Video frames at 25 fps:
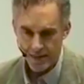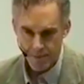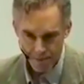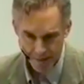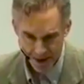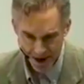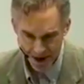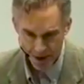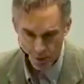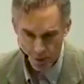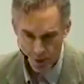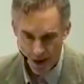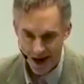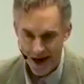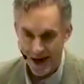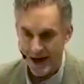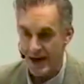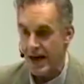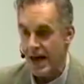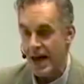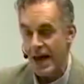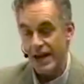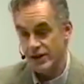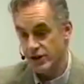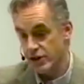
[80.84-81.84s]
a big way,
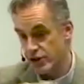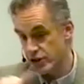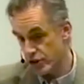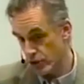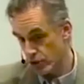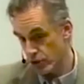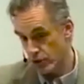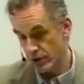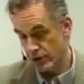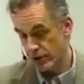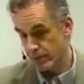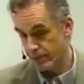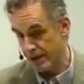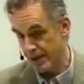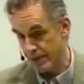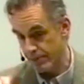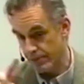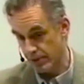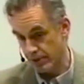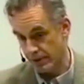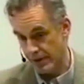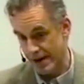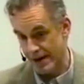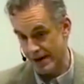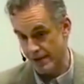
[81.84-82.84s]
and so will the
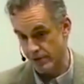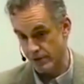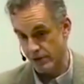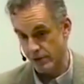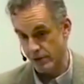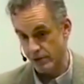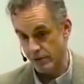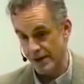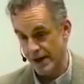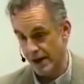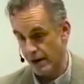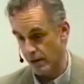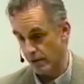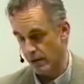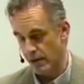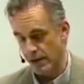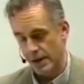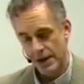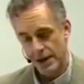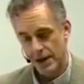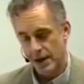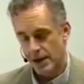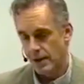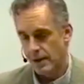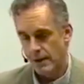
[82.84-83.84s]
people around you. Now,
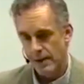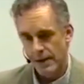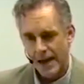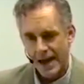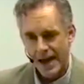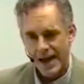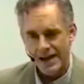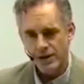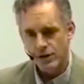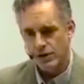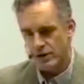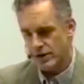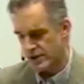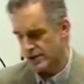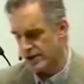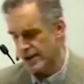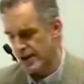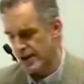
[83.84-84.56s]
and you could